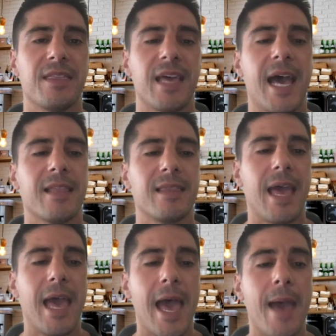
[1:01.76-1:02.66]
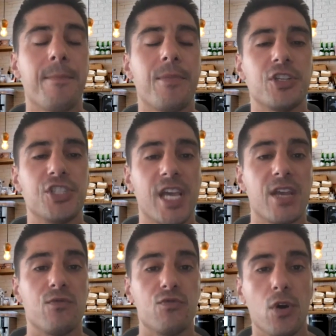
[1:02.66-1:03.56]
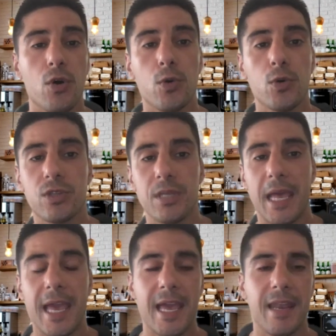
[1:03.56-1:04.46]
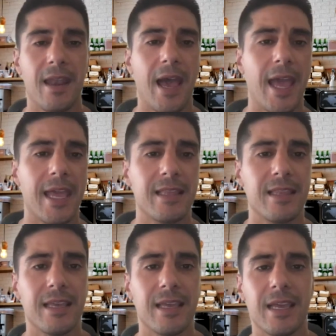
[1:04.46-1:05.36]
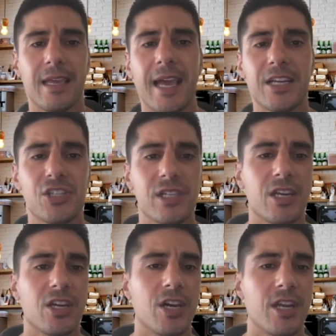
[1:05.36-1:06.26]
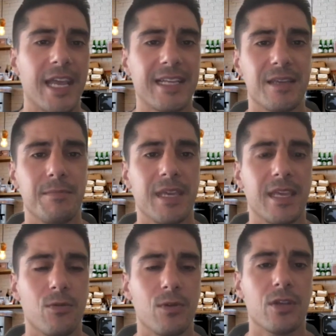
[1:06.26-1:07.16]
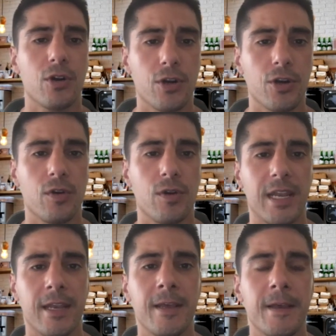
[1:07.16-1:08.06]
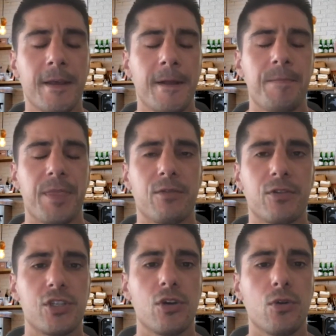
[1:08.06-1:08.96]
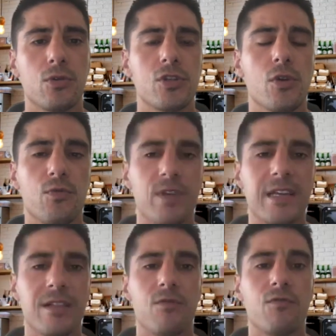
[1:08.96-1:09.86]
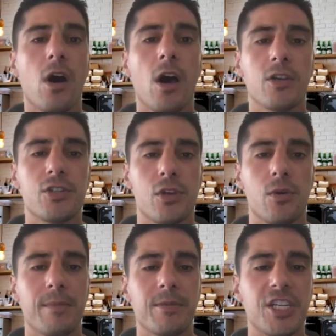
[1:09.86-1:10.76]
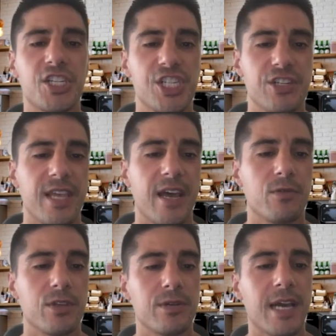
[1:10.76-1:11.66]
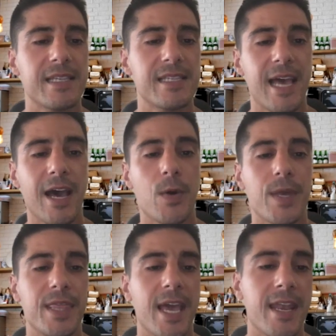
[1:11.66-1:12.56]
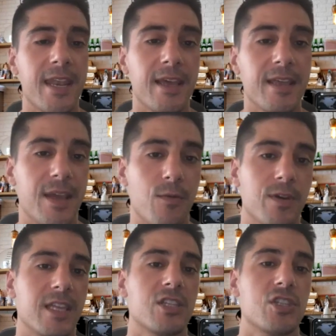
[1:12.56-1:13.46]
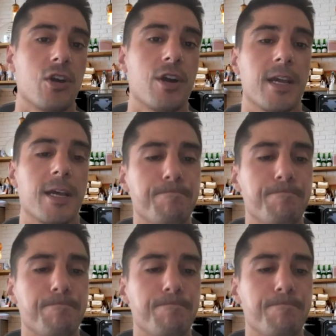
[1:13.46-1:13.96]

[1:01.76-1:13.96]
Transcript: that Amber J wrote, and it actually connected me with her, and it was so real and raw. So I'm gonna share that with you guys now, and then we get started.